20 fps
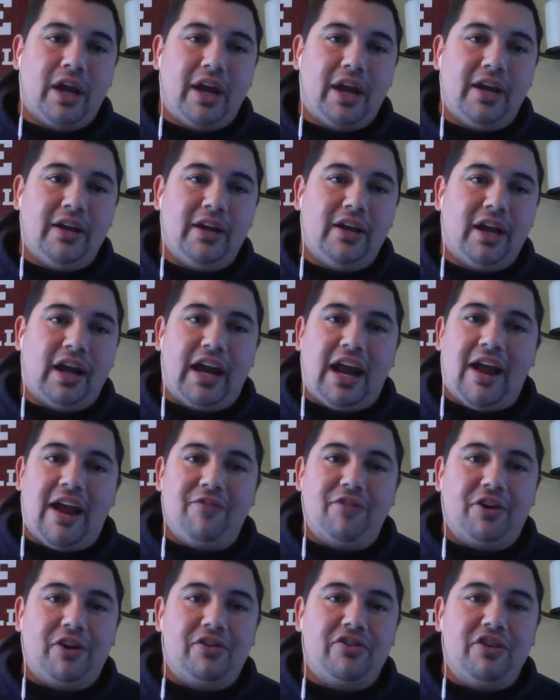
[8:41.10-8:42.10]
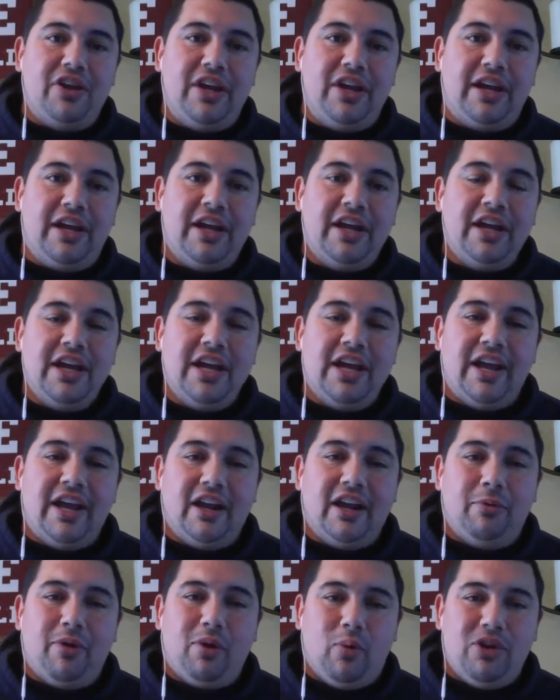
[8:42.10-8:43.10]
Okay, got to have your critique.
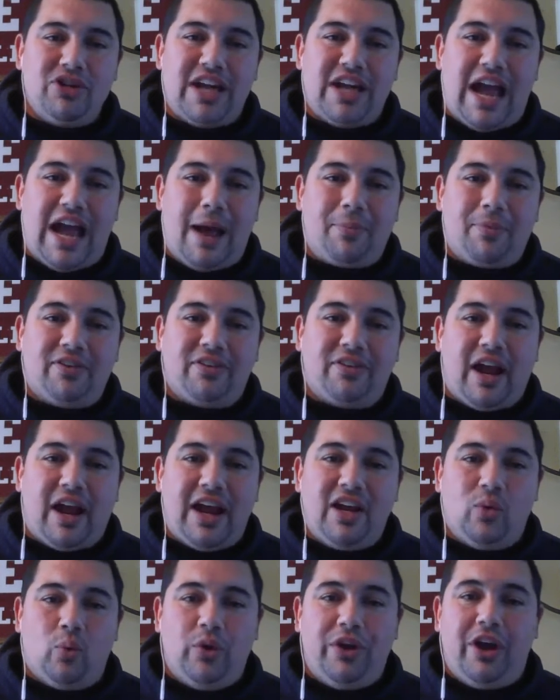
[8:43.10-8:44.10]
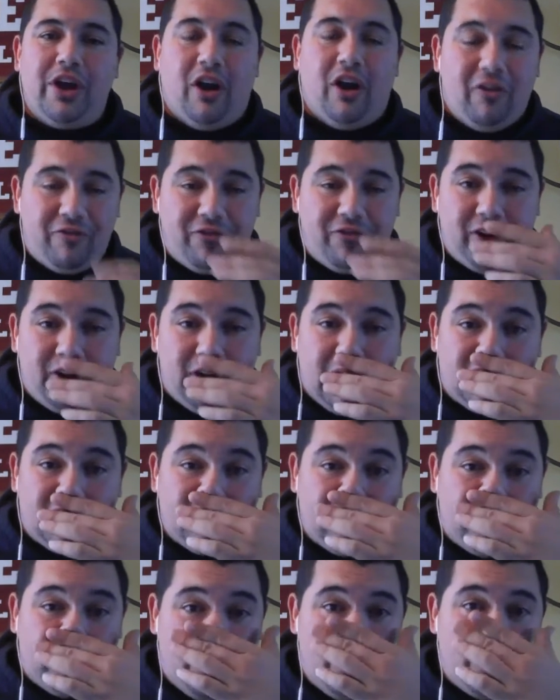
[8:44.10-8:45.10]
It'll be which app design we all feel
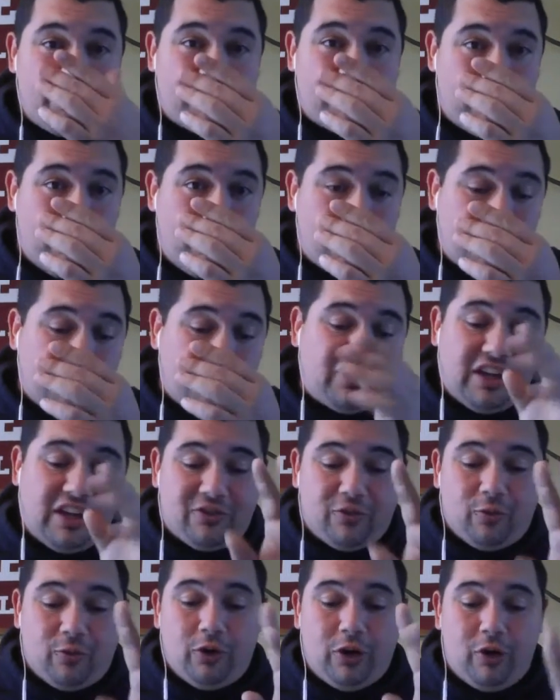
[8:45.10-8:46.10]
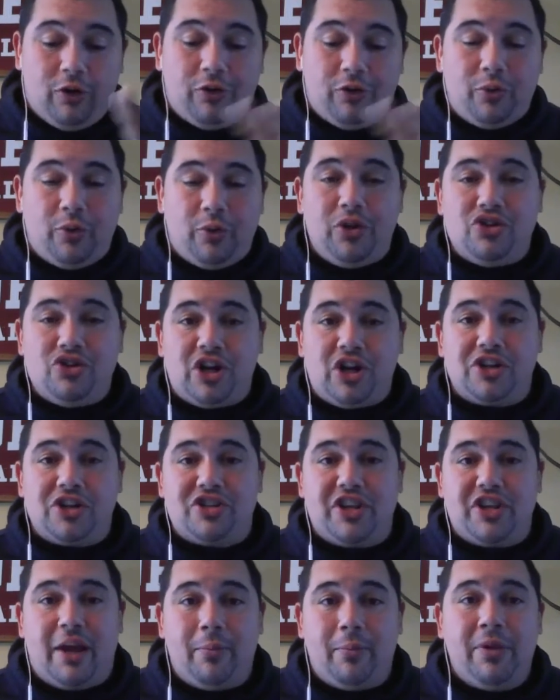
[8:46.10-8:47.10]
as a group is the most successful. We'll go through and
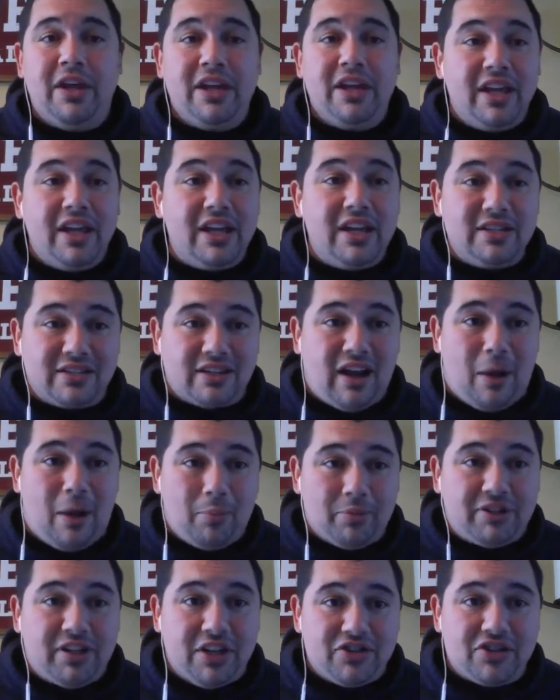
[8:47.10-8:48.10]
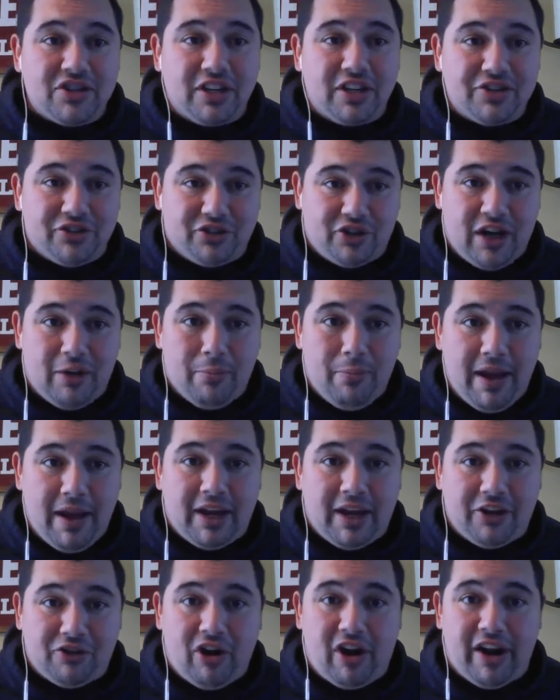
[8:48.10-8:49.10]
judge them. It is a competition because you're trying
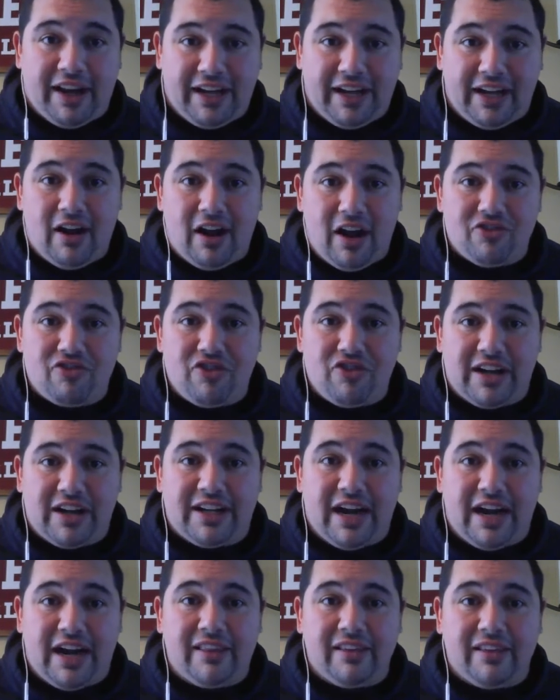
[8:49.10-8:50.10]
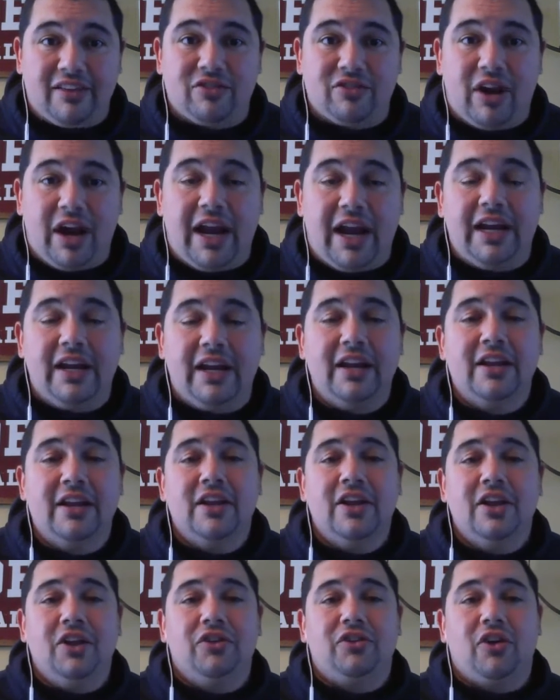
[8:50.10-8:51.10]
to get a contract out of this, right?
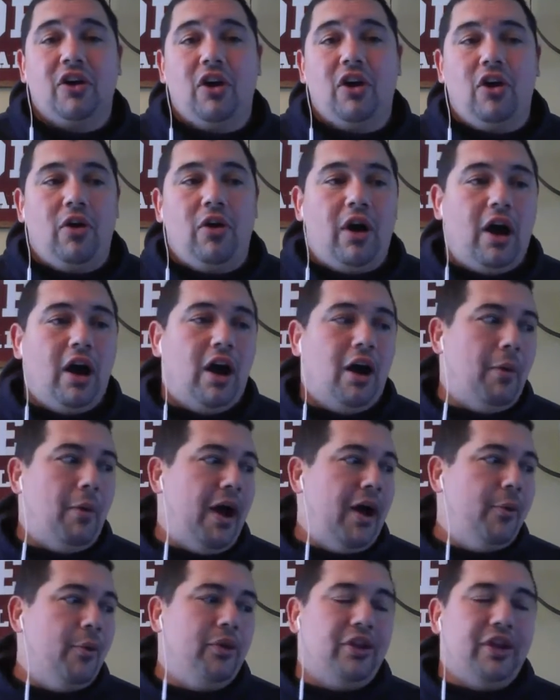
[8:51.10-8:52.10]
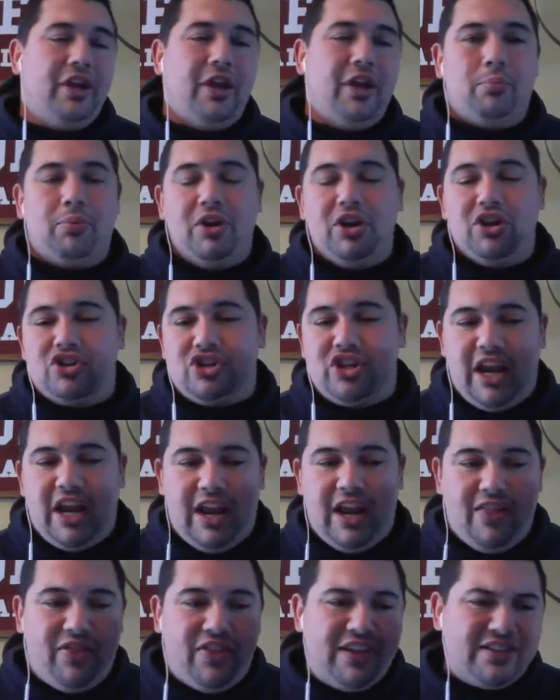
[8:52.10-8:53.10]
So I really
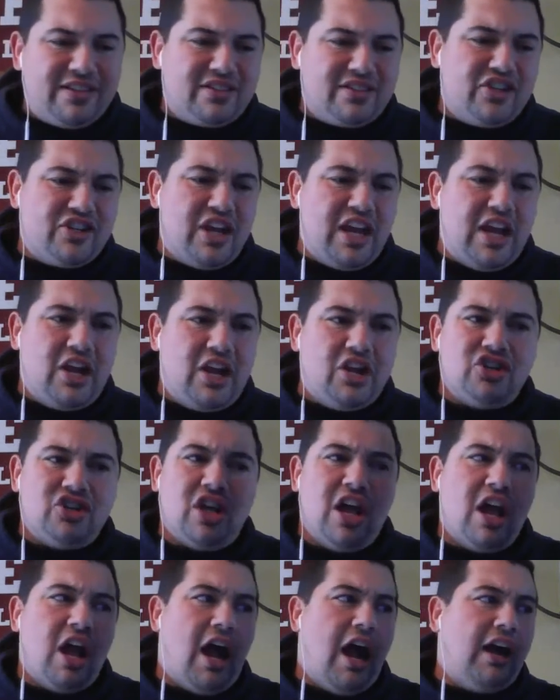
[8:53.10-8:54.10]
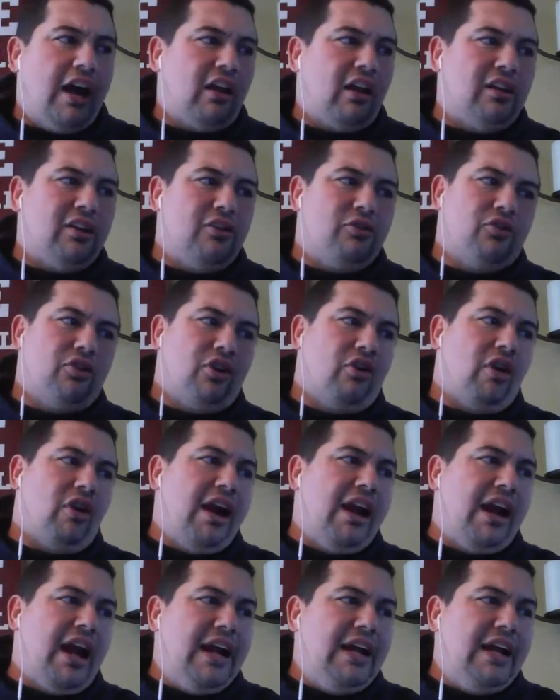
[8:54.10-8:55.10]
appreciate this change. I thought this was a
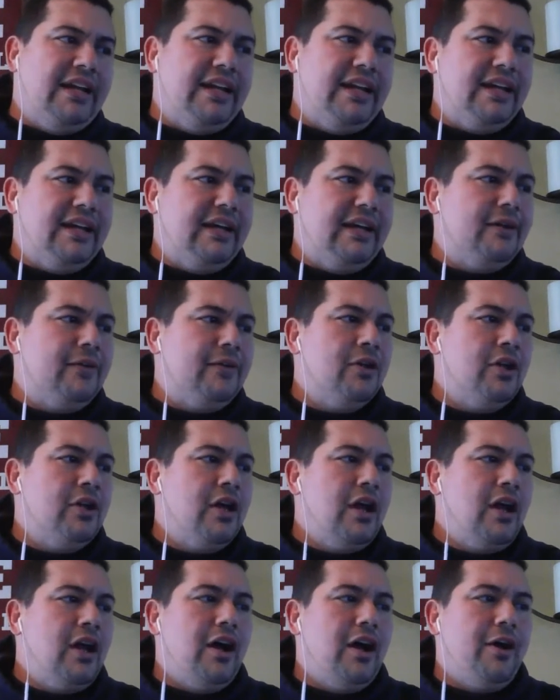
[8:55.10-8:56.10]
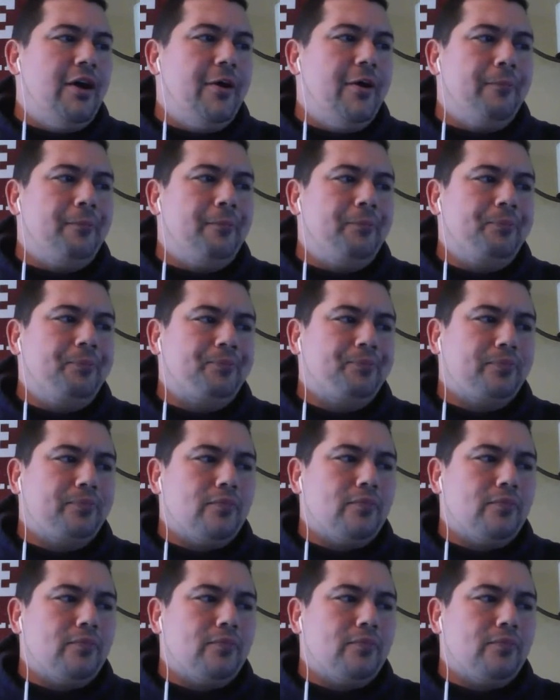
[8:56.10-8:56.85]
great idea. I'm